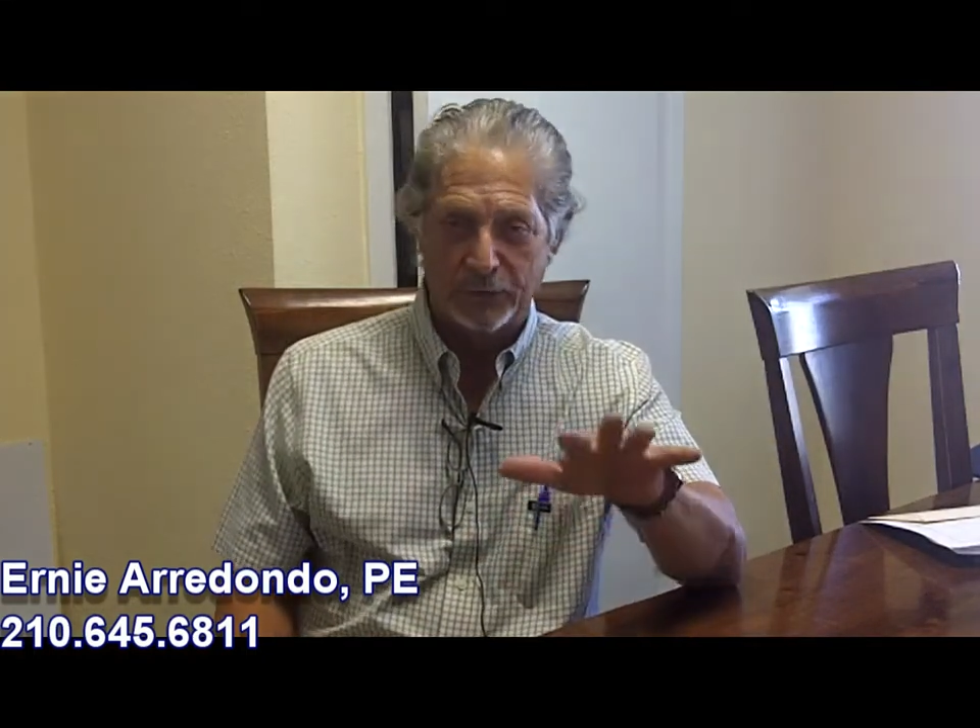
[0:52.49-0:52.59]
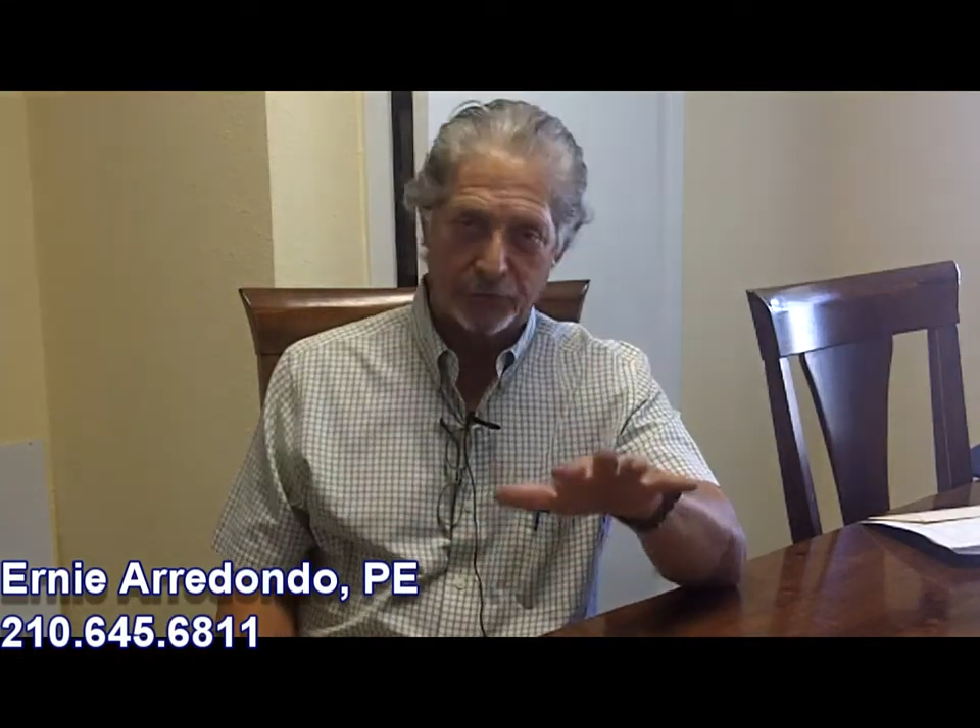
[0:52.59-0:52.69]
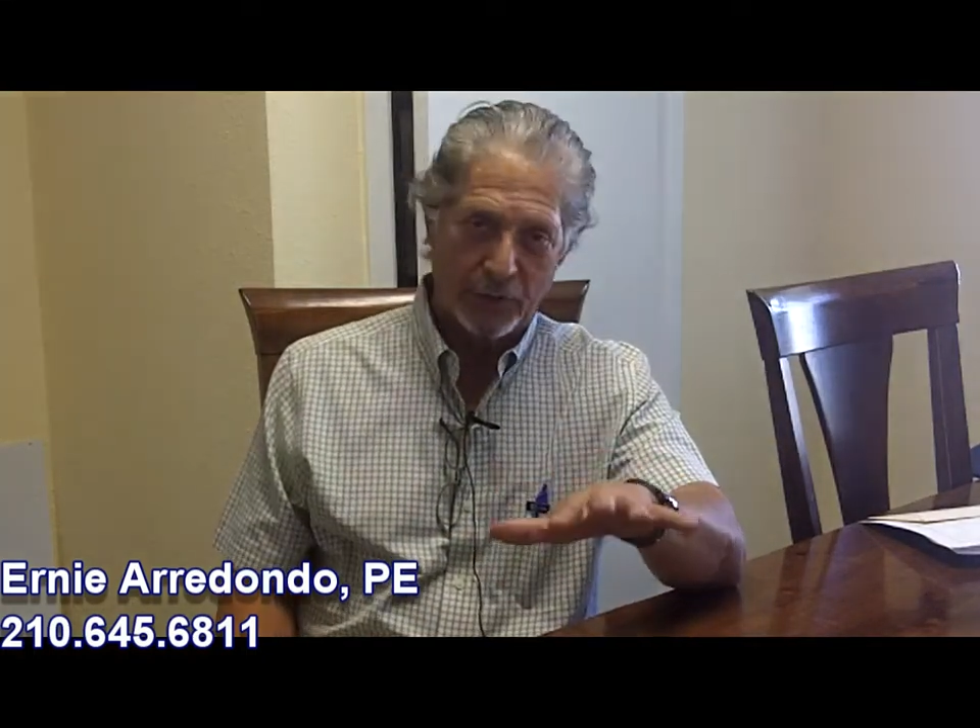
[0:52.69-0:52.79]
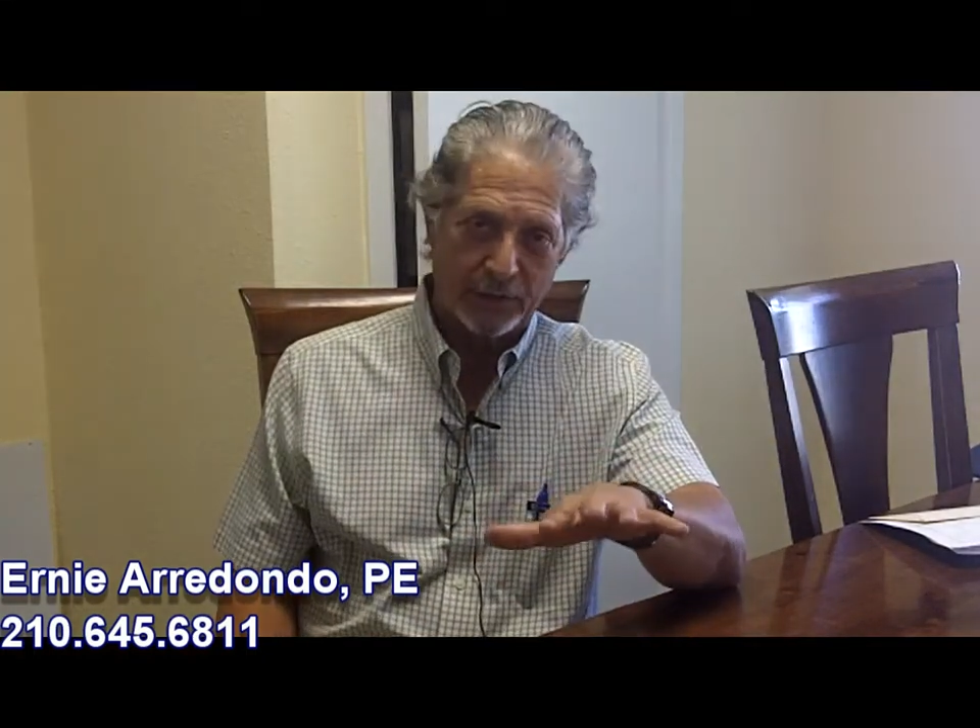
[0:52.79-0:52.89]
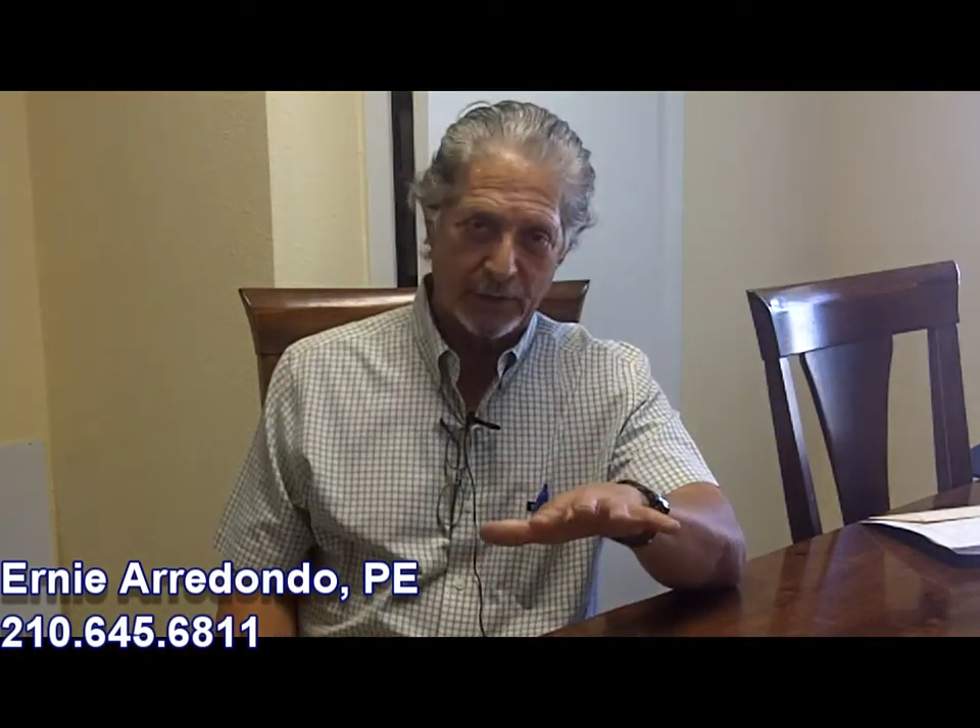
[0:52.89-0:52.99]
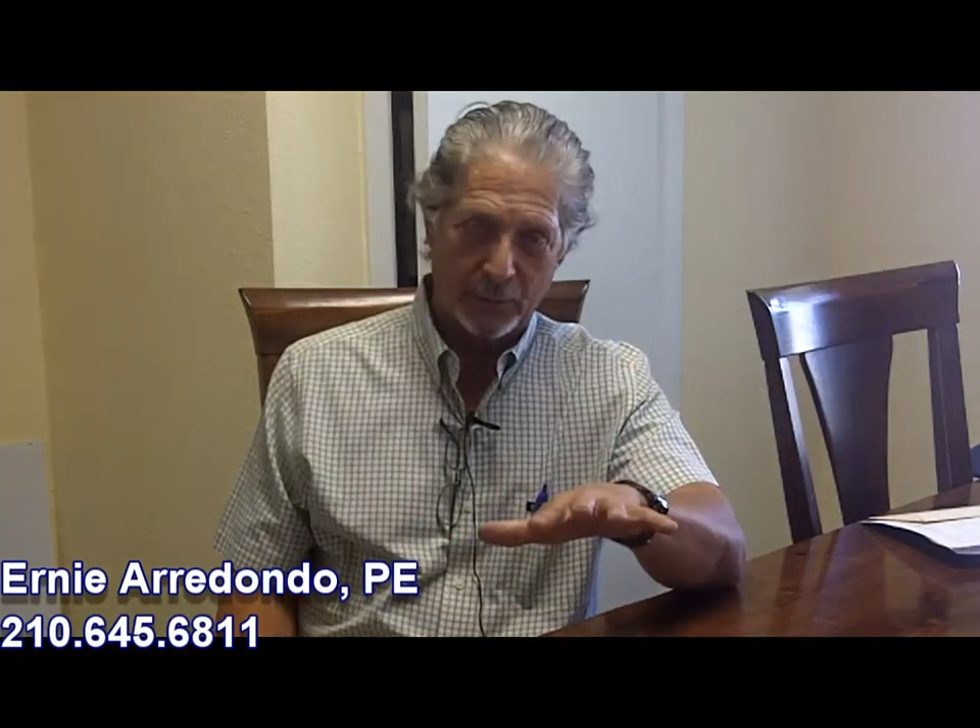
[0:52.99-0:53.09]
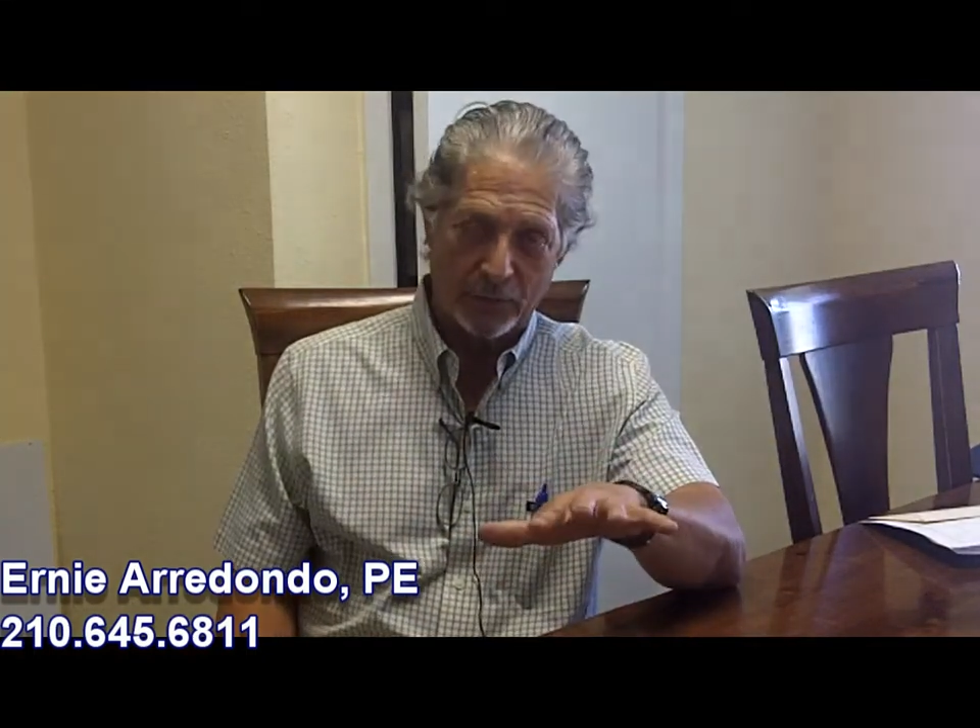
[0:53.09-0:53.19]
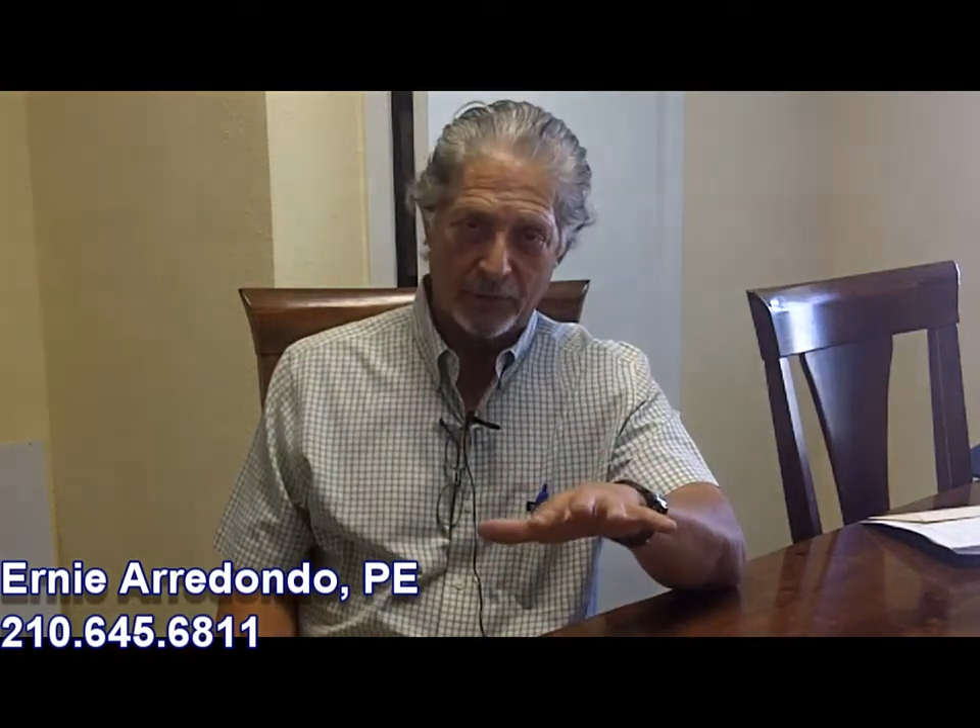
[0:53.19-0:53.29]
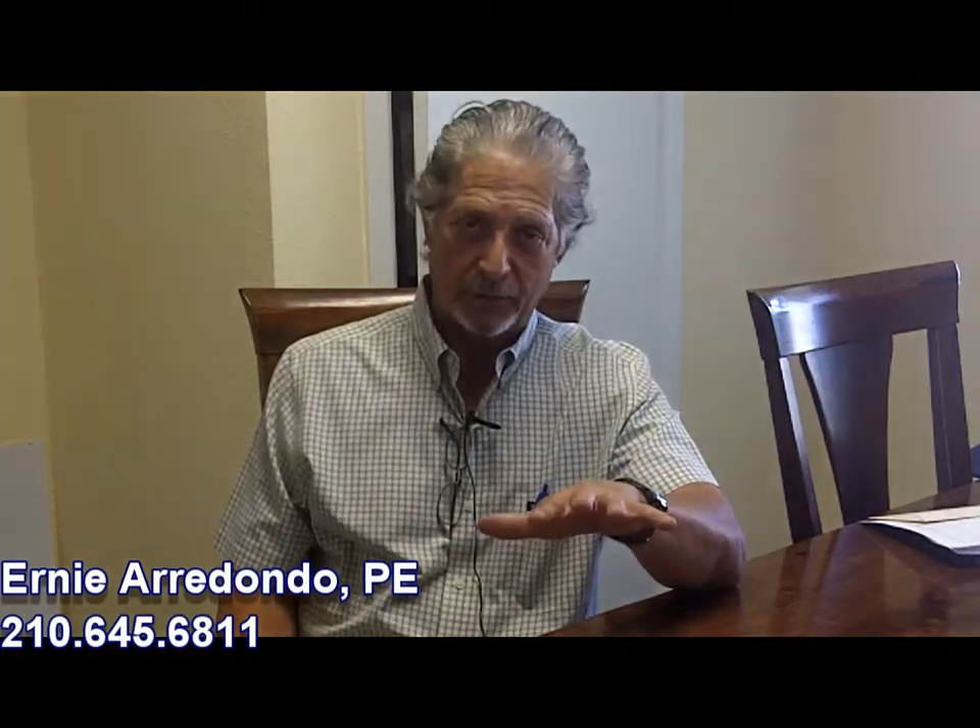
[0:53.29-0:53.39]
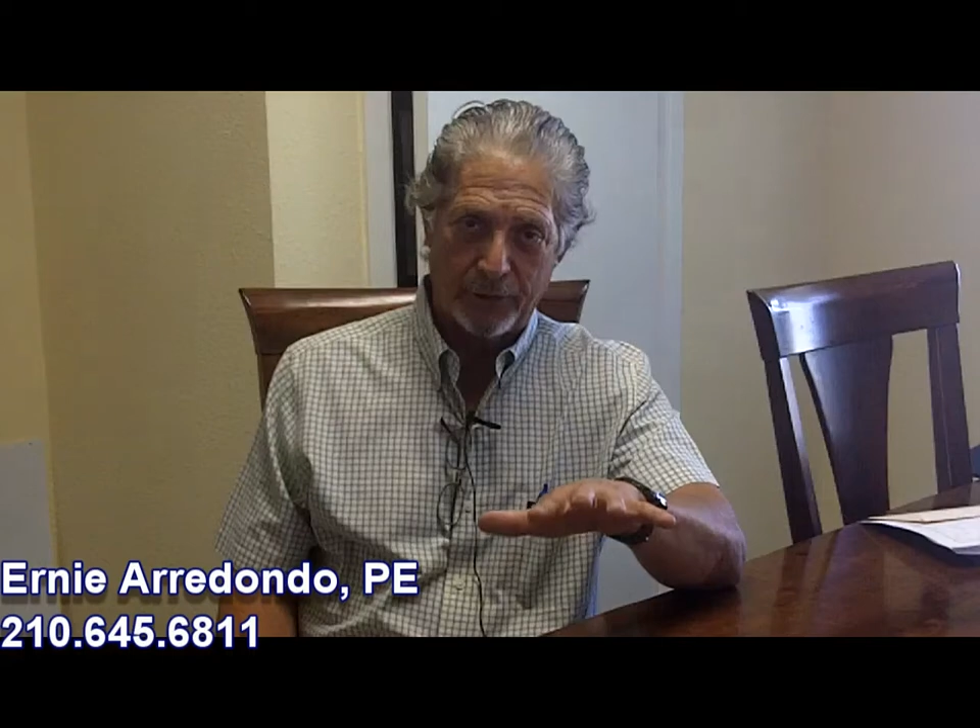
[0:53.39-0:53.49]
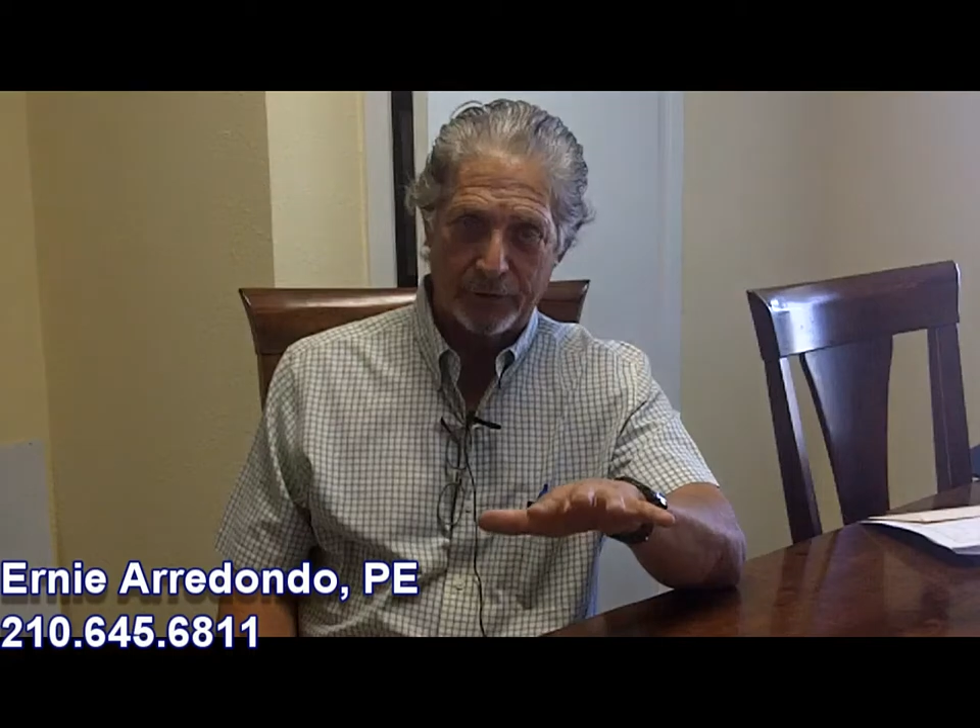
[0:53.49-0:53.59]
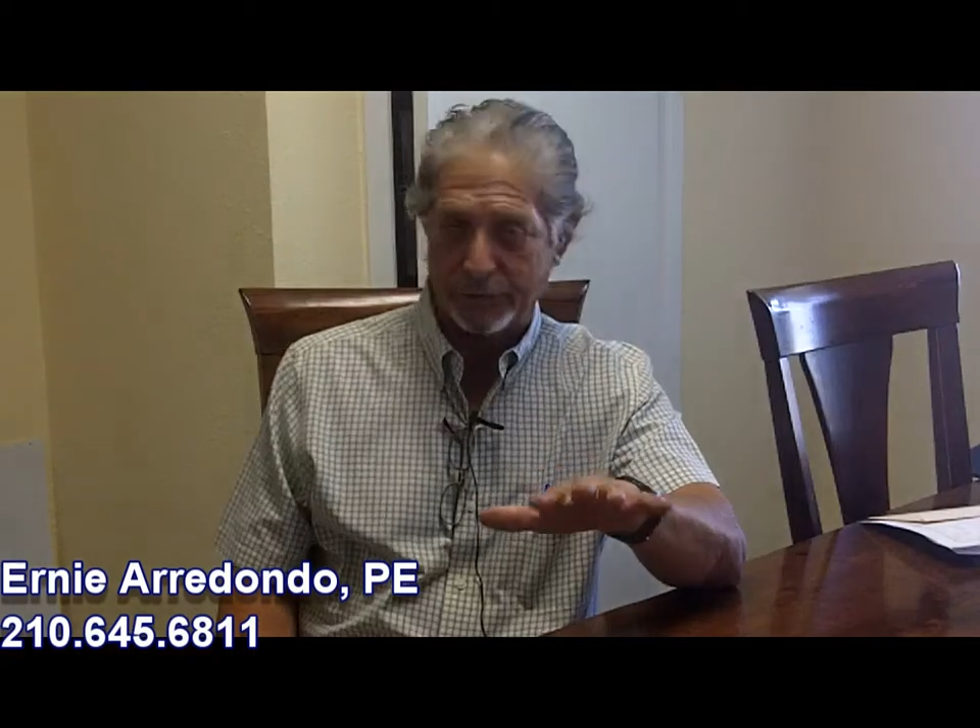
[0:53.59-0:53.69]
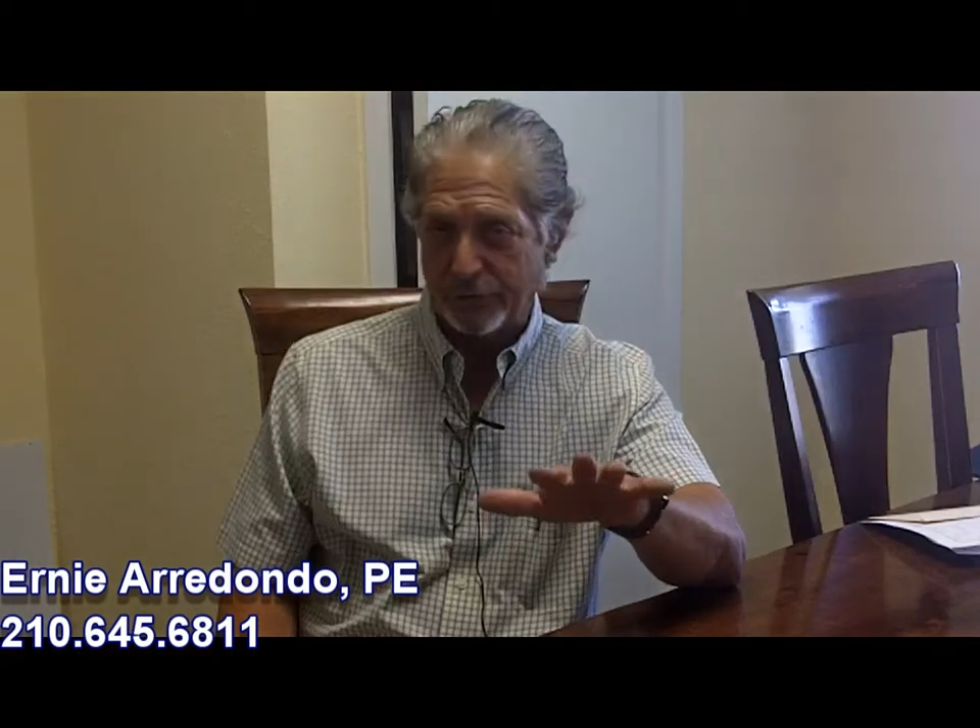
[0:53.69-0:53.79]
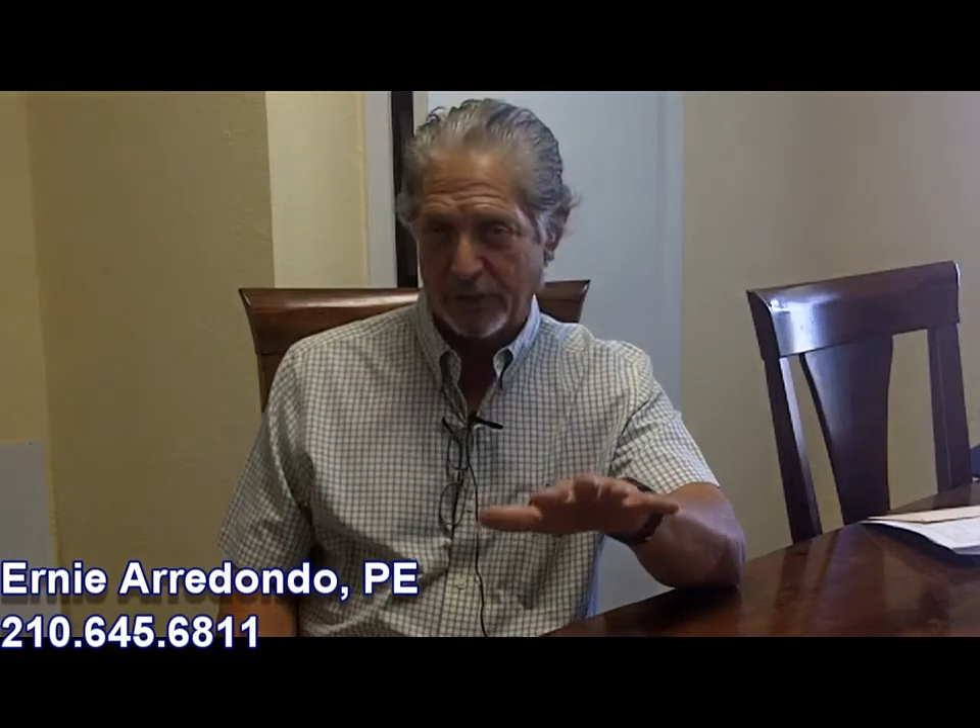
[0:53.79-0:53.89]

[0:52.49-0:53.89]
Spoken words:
to try to keep your foundation as